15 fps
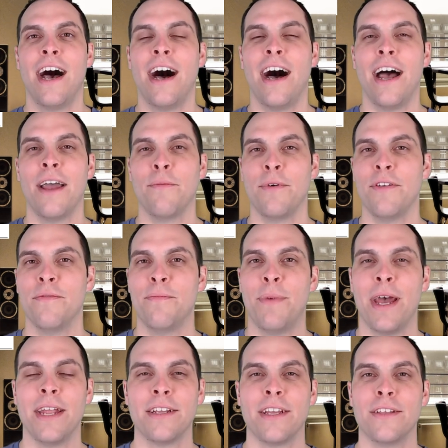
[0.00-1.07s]
Uh, and we've
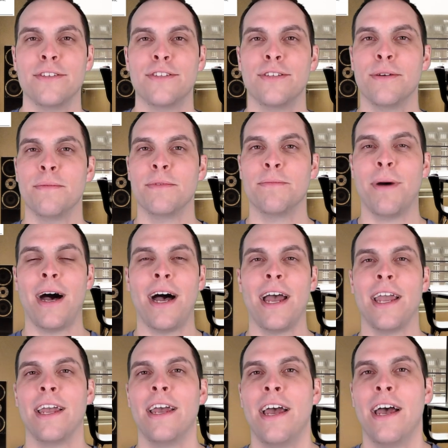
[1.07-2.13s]
been consumed
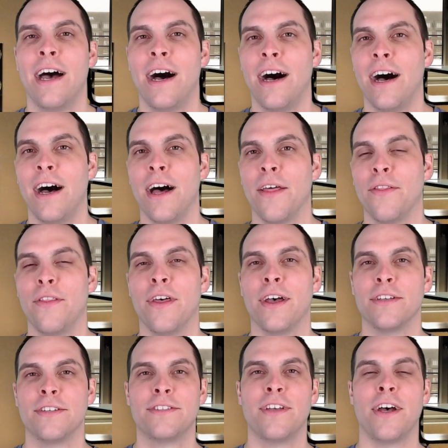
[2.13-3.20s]
by uh,
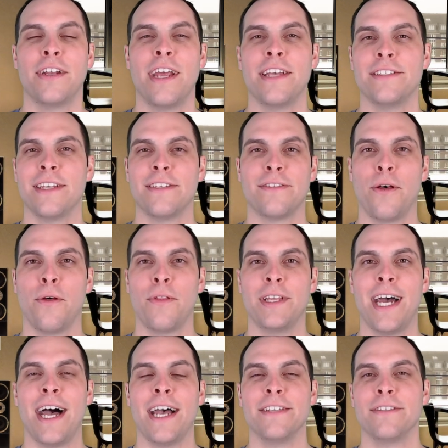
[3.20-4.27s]
the sun as it slowly
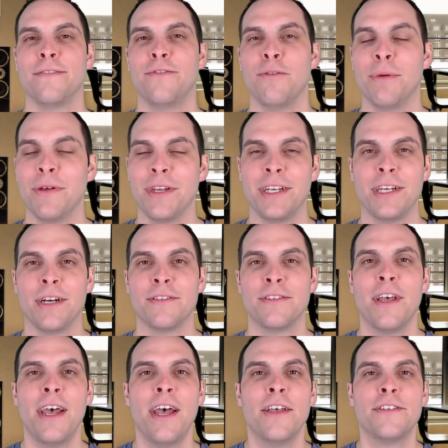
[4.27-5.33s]
dies in a few billion years.
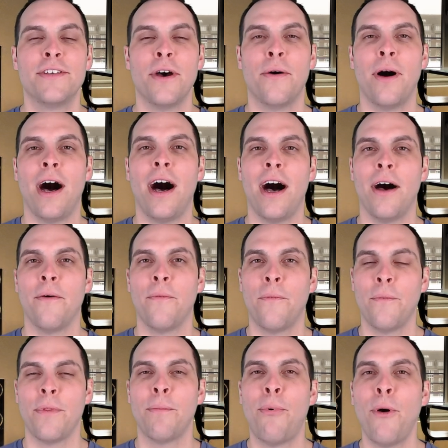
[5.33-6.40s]
So uh,
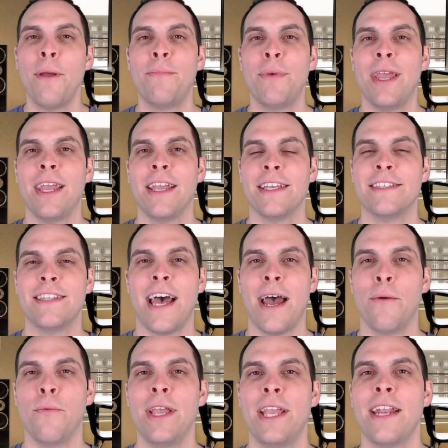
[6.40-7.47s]
the point being is
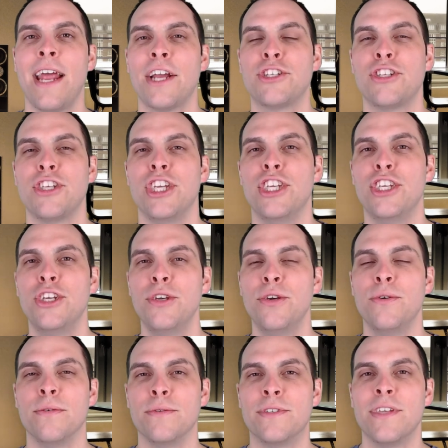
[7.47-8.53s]
that we can actually
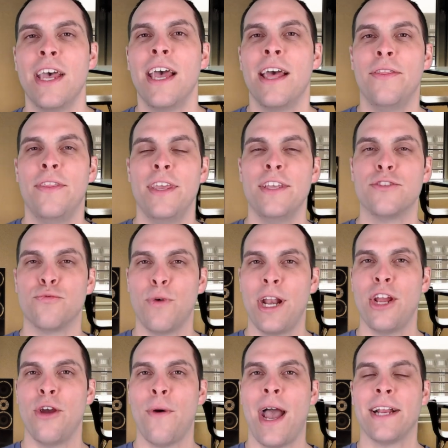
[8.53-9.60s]
use these
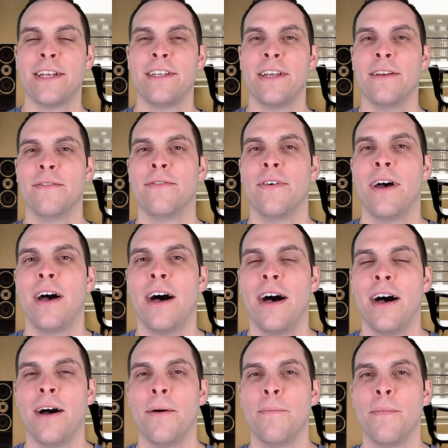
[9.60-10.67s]
radioactive
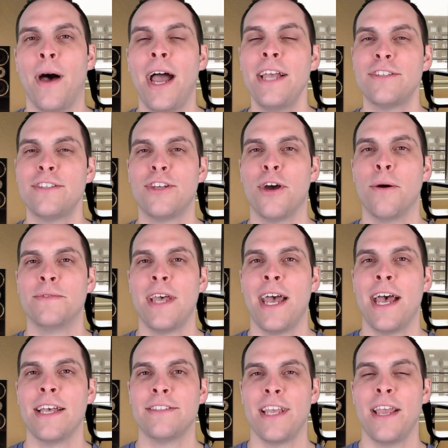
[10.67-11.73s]
um, isotopes
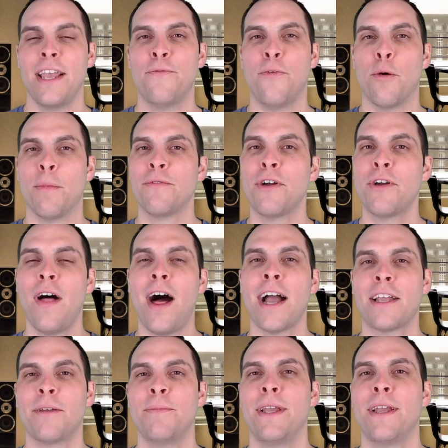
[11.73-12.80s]
as a form of
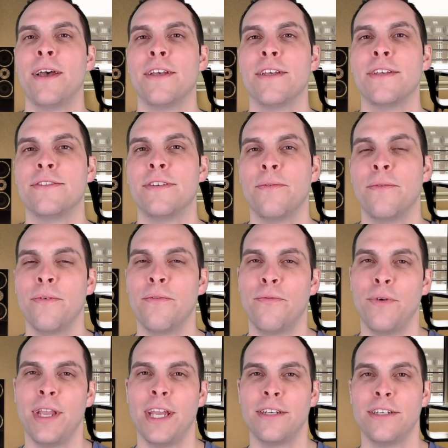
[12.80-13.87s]
clock because if
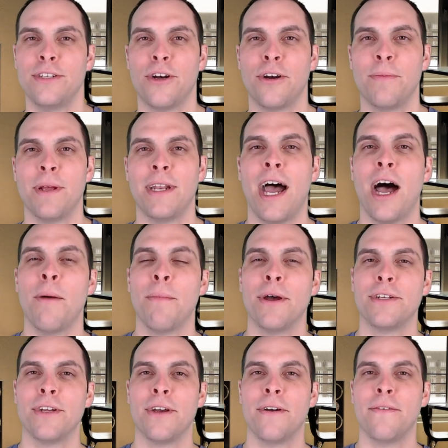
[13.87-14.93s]
we can determine how
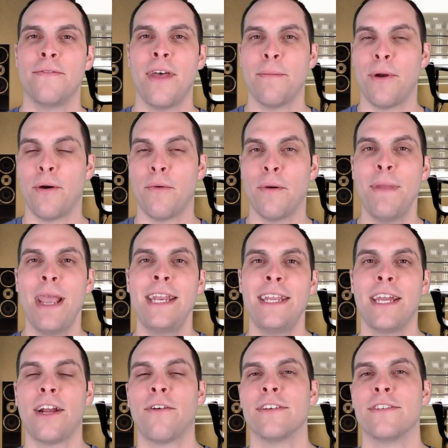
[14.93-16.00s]
much of them are
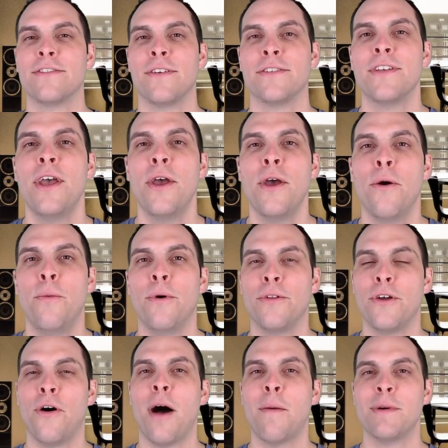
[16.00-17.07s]
remaining in crystals, we'll
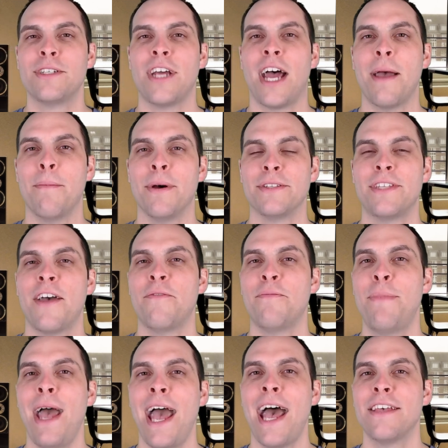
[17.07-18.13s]
know how much time must have
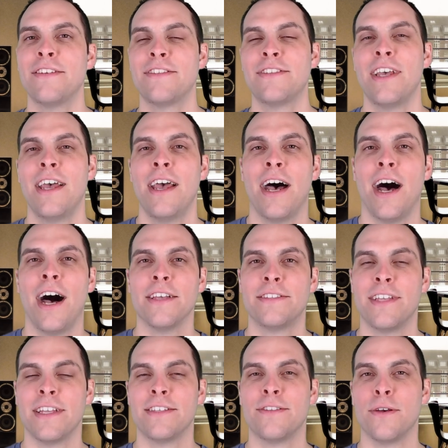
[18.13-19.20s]
passed uh,
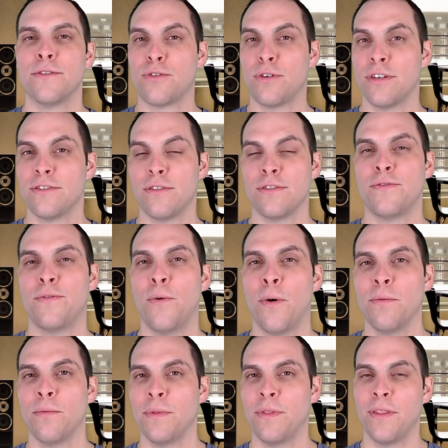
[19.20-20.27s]
since those crystals
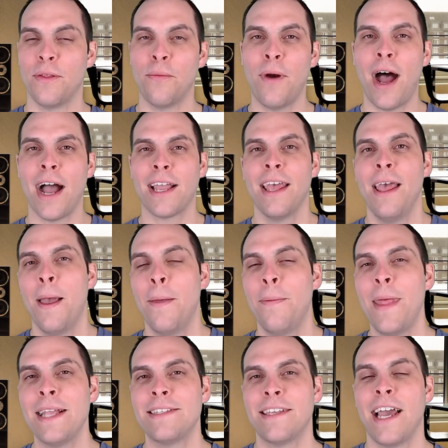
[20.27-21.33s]
formed within the rock.
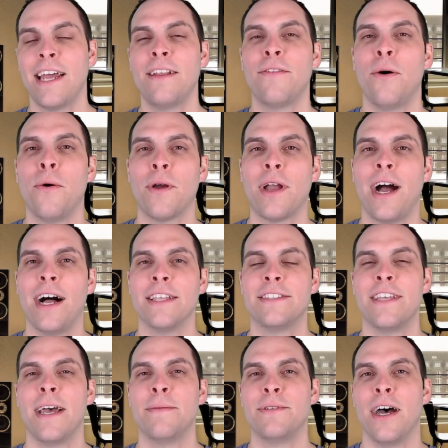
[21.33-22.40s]
And that's kind of the whole
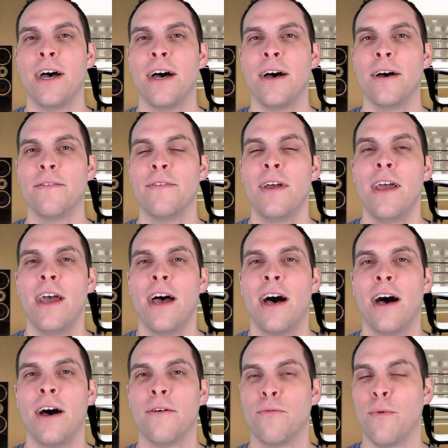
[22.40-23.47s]
concept of
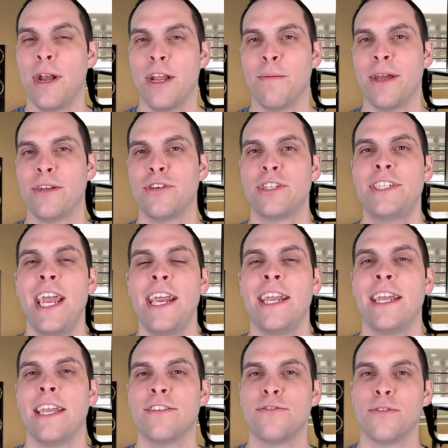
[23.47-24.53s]
of radiometric
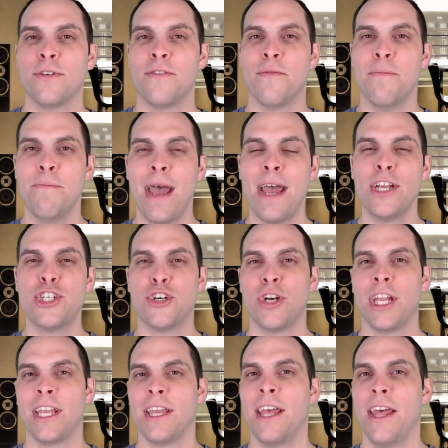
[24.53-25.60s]
dating is sort of
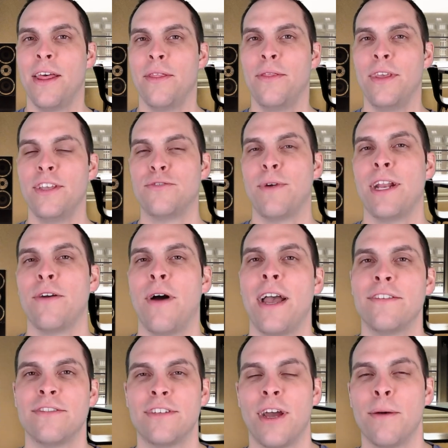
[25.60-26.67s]
measuring these
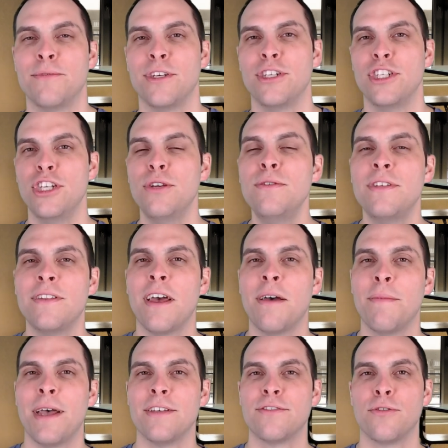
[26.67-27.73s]
radioisotopes and using
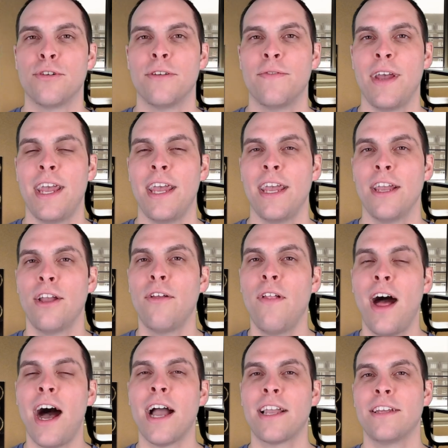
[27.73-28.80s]
them as sort of a
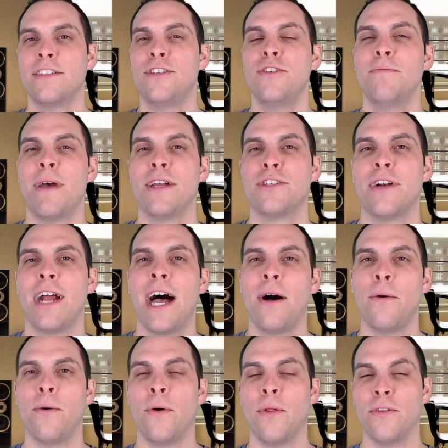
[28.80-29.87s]
clock to measure how
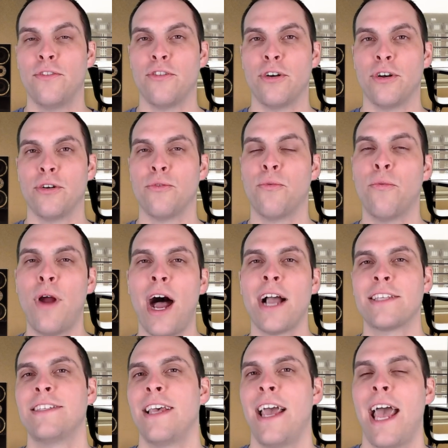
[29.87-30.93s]
old certain
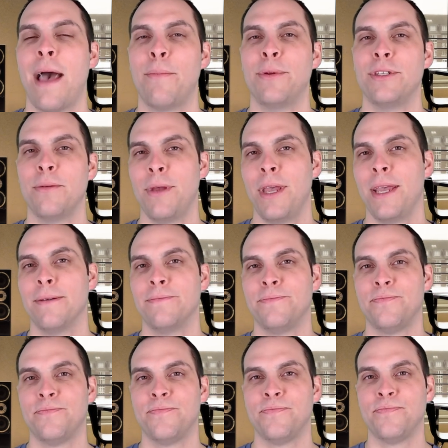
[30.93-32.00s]
rocks happen to be.
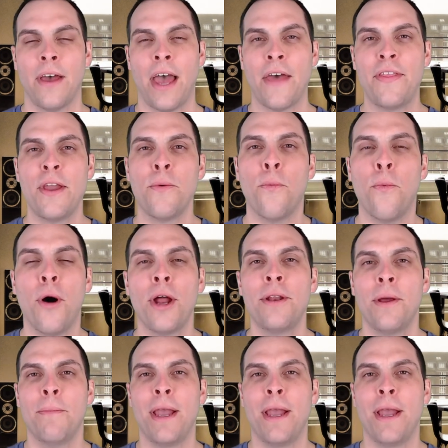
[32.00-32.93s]
I think one